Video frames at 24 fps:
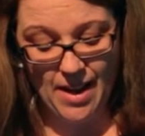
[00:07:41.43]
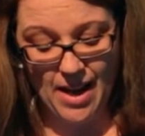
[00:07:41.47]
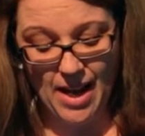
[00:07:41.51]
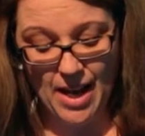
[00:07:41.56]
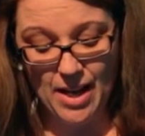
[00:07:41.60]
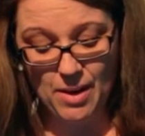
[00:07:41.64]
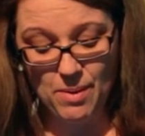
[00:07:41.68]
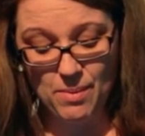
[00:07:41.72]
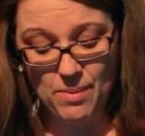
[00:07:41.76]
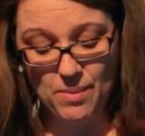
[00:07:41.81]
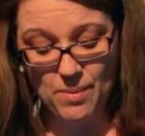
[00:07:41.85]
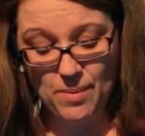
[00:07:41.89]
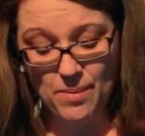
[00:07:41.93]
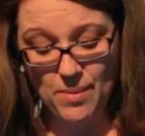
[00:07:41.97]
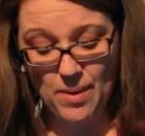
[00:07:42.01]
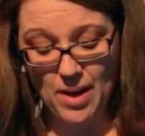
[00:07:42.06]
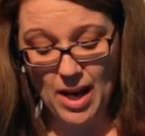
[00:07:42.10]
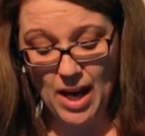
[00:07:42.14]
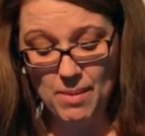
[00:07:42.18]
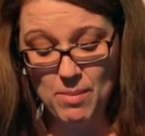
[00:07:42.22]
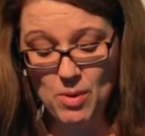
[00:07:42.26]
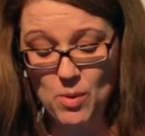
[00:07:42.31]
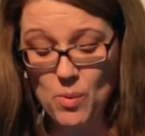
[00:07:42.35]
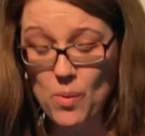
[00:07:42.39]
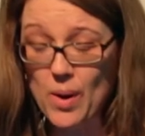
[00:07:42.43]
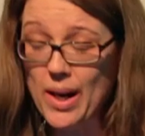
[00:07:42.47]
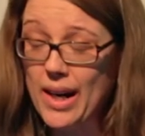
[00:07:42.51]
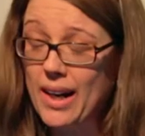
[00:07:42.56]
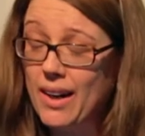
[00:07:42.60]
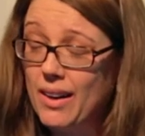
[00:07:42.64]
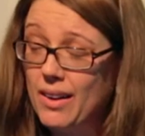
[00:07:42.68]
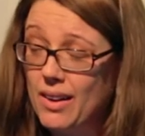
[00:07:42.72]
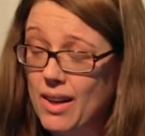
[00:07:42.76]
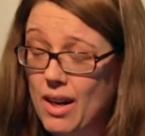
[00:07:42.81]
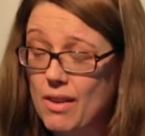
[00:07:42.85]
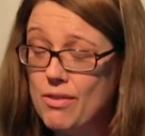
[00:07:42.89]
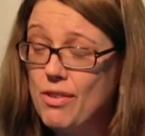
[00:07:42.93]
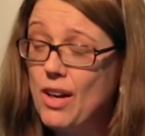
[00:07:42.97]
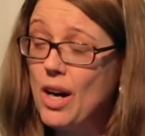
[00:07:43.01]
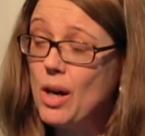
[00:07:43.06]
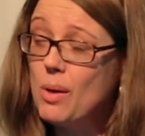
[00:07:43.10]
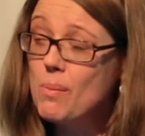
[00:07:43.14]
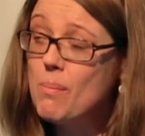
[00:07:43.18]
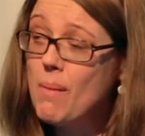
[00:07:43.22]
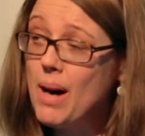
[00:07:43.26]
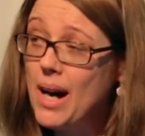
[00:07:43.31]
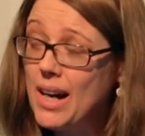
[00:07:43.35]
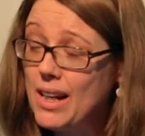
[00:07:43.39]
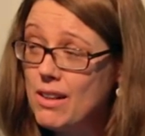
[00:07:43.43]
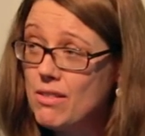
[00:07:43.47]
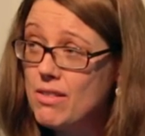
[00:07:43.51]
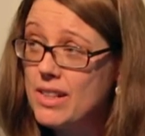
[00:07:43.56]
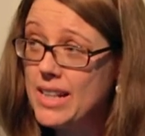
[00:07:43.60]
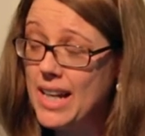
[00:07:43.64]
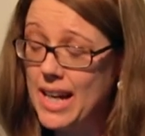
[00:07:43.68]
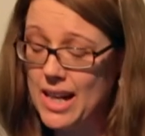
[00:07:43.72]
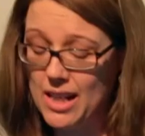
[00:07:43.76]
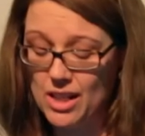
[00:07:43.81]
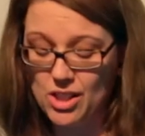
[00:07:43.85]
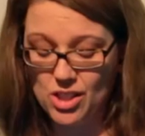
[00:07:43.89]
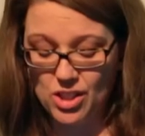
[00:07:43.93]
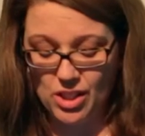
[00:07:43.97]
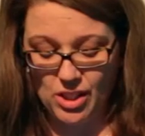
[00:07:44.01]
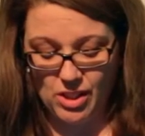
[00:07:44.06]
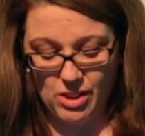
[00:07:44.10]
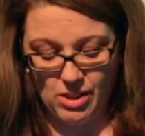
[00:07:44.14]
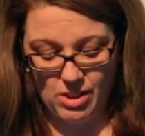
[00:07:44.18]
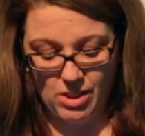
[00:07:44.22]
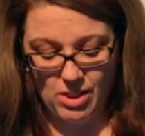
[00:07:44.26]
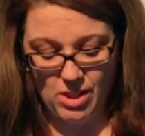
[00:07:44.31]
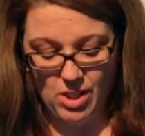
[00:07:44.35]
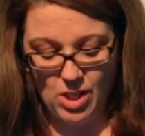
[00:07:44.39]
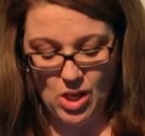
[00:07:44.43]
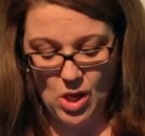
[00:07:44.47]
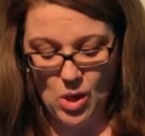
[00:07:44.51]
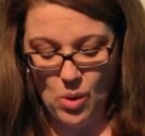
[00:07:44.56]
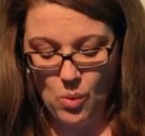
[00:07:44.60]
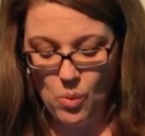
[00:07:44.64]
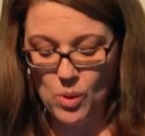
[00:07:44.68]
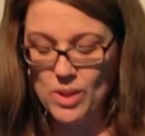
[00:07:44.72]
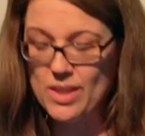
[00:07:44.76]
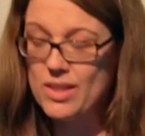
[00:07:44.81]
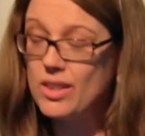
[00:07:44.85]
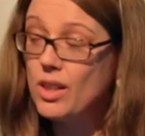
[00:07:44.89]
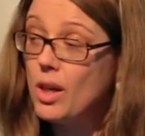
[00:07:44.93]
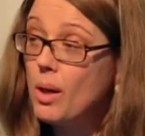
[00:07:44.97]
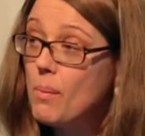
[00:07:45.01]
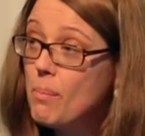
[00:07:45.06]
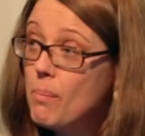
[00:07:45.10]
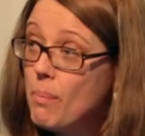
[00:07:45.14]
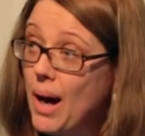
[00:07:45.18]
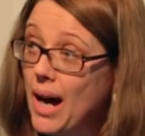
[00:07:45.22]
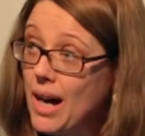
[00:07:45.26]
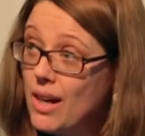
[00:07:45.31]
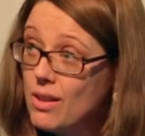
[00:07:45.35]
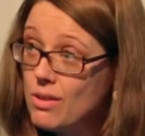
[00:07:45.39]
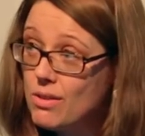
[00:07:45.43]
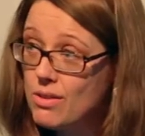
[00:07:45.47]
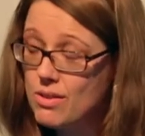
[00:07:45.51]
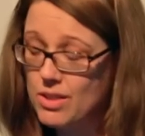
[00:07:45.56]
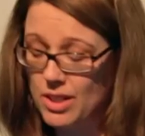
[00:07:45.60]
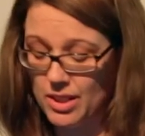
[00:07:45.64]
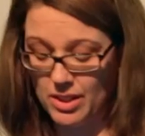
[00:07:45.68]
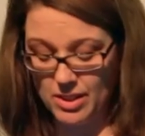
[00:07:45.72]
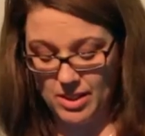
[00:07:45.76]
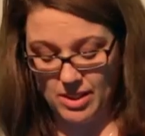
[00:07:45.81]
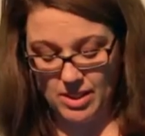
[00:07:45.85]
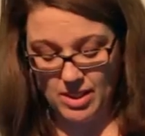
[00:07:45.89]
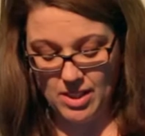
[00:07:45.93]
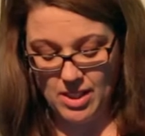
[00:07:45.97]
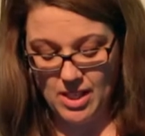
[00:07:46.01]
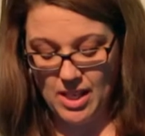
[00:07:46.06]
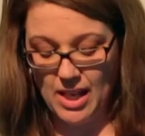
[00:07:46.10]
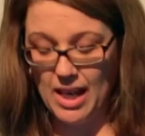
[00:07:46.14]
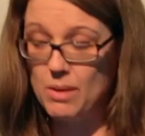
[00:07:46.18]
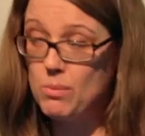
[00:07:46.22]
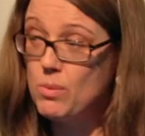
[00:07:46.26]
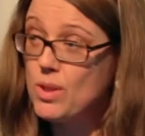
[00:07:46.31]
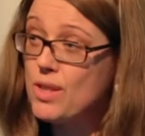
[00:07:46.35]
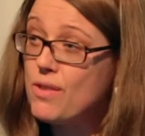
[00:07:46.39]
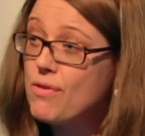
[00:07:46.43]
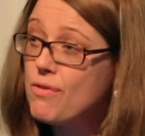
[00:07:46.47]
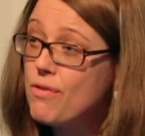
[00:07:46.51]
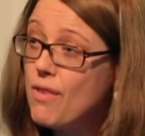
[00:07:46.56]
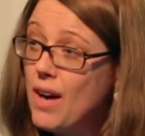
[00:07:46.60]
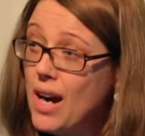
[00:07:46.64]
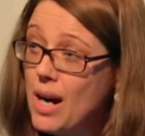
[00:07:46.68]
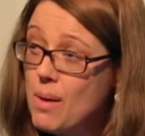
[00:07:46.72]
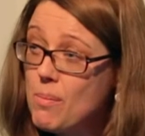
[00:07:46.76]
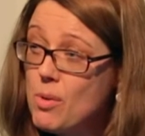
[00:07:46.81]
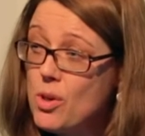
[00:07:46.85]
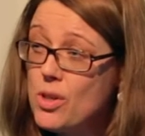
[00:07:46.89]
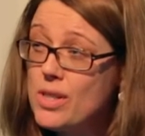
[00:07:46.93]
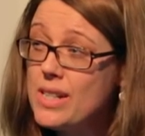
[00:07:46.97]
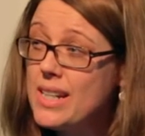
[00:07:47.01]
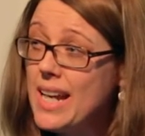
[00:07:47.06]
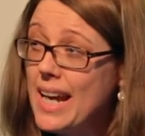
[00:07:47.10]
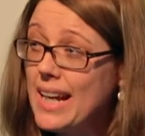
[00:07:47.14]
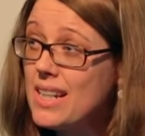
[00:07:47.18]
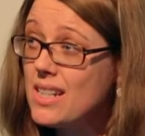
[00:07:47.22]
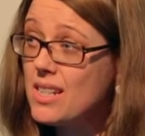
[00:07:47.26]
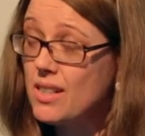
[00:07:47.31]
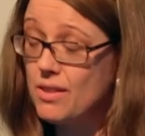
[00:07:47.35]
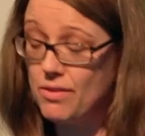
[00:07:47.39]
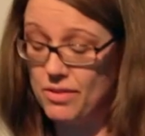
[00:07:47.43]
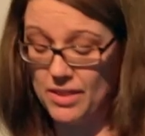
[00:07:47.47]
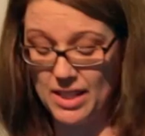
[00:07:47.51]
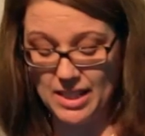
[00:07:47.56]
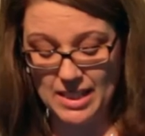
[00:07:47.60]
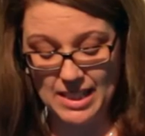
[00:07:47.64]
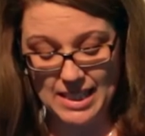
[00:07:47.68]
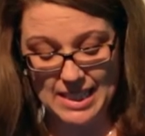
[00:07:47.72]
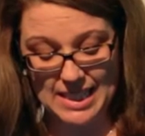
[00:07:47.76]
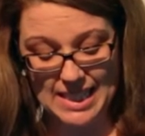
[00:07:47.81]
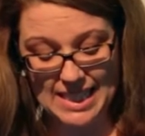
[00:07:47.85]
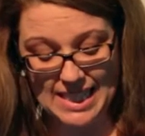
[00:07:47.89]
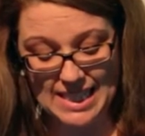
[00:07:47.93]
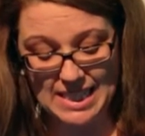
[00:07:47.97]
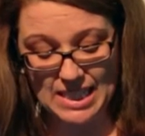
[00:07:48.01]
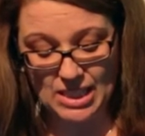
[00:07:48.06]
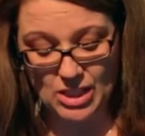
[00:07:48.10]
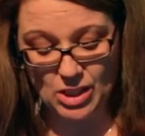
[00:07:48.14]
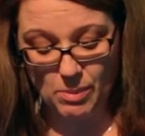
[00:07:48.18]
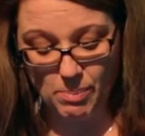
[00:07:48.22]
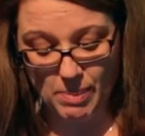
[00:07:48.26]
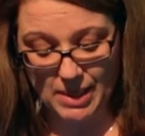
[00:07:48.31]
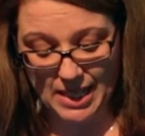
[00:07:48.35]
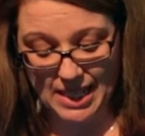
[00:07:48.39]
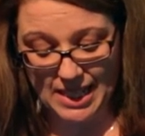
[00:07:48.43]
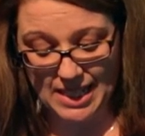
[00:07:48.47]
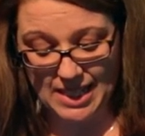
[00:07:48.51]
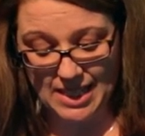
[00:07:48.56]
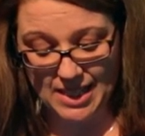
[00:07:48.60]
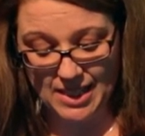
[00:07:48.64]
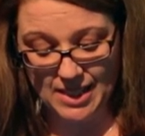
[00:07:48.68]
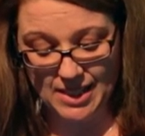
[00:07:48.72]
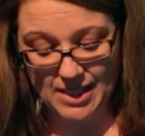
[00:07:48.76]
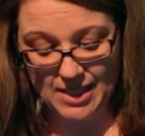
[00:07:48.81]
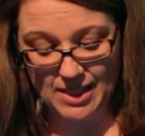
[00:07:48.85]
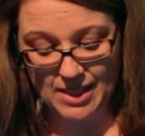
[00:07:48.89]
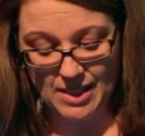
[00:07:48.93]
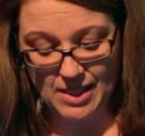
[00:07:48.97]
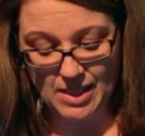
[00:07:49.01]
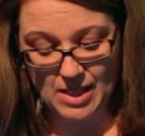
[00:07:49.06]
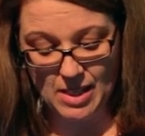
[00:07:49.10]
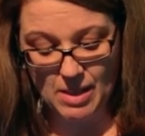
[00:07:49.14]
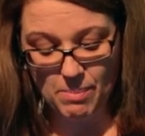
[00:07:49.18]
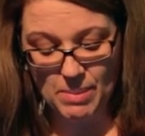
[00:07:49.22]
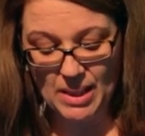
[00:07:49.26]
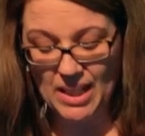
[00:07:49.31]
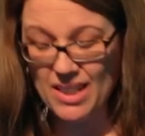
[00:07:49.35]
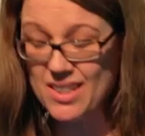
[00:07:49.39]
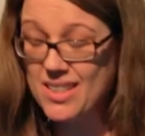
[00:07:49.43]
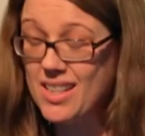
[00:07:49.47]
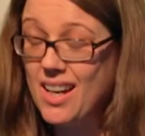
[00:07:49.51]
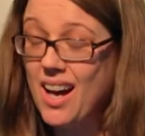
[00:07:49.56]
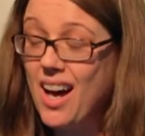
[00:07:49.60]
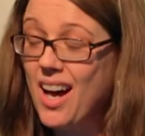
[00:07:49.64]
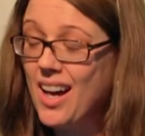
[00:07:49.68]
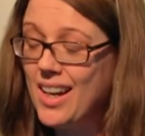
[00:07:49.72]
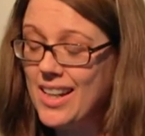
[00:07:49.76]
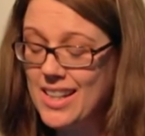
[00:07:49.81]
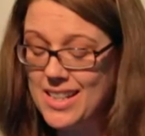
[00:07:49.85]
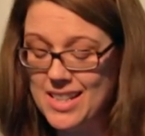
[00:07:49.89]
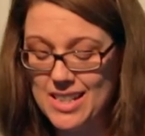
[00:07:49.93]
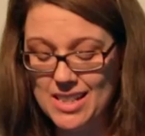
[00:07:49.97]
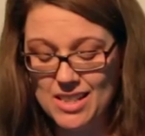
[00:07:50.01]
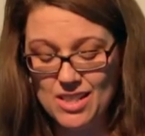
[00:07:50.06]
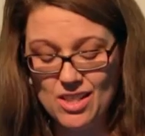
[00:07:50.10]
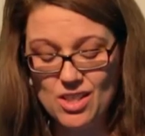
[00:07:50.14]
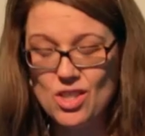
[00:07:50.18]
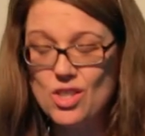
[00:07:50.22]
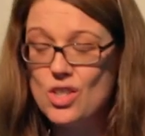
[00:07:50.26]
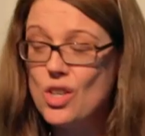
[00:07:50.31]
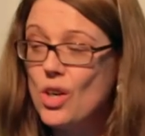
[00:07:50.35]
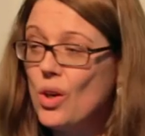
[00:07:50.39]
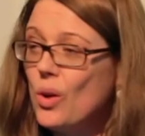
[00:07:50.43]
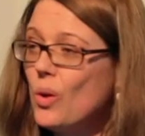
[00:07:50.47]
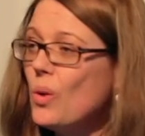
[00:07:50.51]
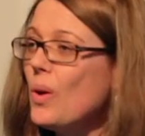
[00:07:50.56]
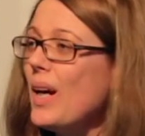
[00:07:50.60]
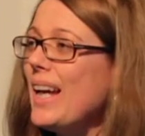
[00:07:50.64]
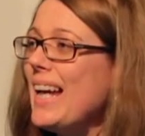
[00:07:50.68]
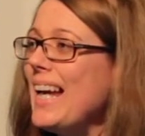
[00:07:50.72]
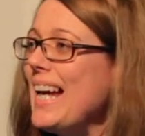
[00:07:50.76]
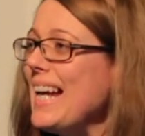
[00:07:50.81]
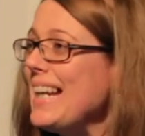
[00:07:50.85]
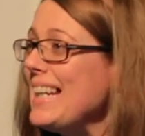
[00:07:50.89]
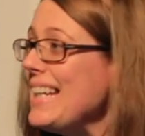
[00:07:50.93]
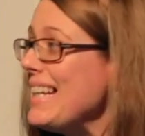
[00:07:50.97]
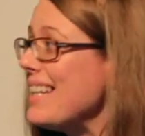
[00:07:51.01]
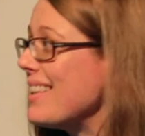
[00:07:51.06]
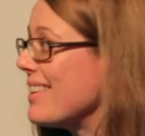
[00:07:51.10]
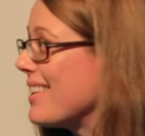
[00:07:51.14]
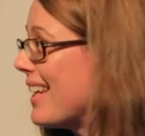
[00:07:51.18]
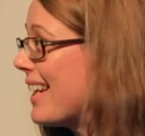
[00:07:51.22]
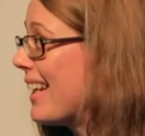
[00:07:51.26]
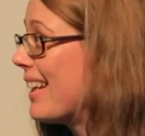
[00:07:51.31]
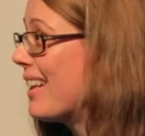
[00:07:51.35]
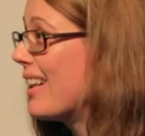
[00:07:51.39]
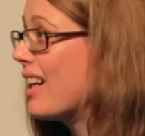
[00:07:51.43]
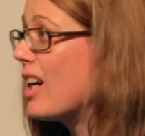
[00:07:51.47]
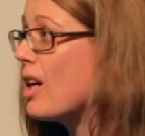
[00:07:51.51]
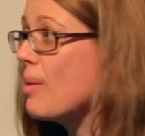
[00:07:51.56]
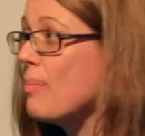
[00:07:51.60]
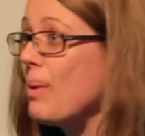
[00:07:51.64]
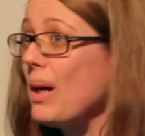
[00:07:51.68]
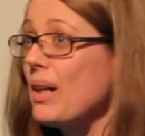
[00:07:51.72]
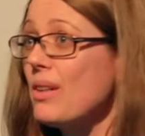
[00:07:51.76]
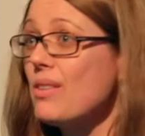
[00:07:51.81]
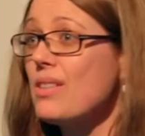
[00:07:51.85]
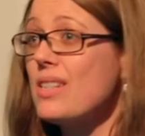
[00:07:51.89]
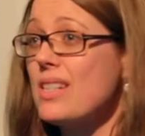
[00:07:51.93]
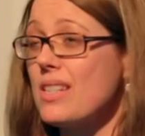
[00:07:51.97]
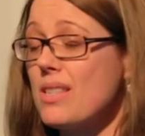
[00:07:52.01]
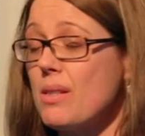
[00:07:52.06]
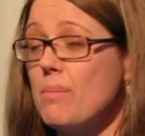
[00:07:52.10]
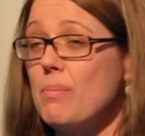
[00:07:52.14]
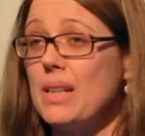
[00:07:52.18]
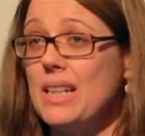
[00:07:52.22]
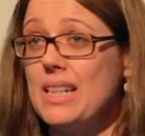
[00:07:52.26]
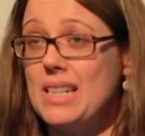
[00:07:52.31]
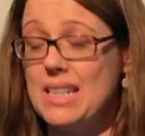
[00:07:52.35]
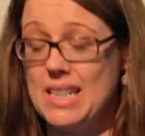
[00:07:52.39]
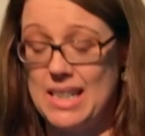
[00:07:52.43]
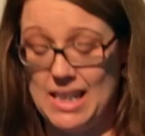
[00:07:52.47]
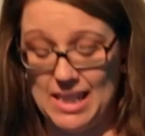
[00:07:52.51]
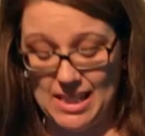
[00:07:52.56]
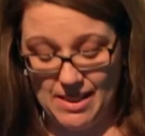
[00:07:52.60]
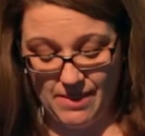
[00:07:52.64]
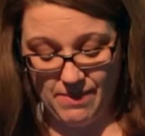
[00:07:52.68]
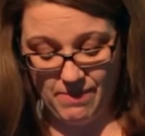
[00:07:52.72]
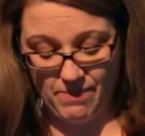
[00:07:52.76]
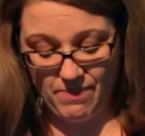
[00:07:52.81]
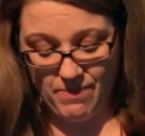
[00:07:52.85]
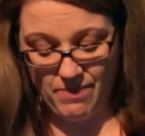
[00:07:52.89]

I'm aware of how my reaction was compounded and was far more negative than it needed to be, because I didn't know anything about disability.